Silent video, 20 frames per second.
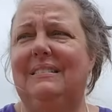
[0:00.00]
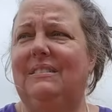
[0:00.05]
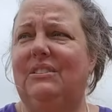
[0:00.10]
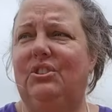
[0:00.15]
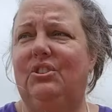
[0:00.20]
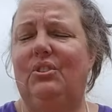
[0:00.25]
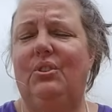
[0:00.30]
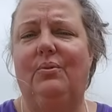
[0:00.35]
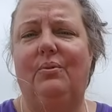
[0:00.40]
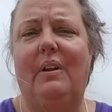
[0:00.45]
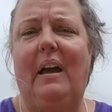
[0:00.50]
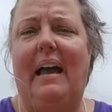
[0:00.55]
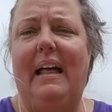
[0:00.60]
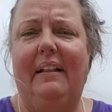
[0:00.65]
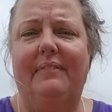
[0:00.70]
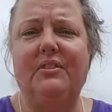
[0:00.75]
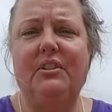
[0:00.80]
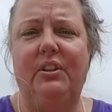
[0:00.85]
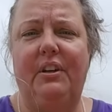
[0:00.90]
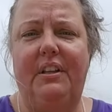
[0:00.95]
shoot, I'll
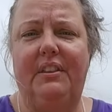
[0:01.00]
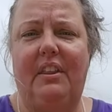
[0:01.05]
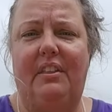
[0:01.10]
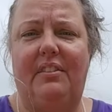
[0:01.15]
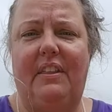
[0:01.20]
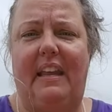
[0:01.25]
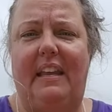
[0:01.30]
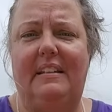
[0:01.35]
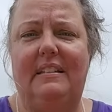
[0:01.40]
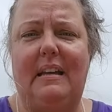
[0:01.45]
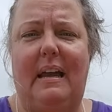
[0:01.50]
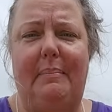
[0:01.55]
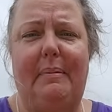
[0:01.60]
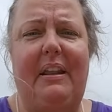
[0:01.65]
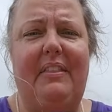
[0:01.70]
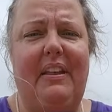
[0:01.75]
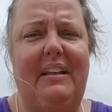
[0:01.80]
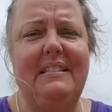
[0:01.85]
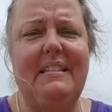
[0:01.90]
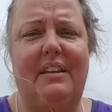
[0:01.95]
have to look at the thing, uh, but I
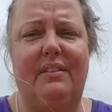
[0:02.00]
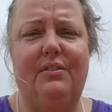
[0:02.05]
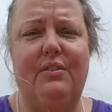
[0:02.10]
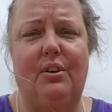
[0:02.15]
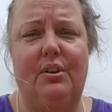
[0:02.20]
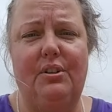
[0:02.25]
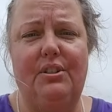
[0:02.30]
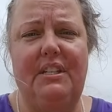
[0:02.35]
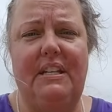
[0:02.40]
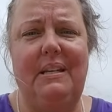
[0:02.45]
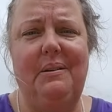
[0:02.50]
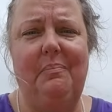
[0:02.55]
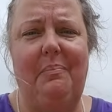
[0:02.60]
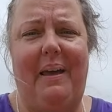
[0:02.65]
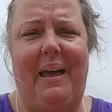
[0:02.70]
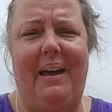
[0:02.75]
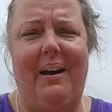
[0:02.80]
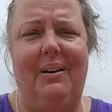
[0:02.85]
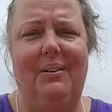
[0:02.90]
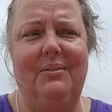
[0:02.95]
think it's like 13
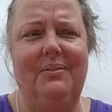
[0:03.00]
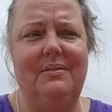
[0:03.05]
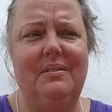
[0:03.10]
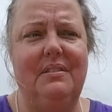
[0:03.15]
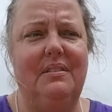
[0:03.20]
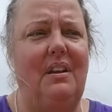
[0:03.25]
pounds.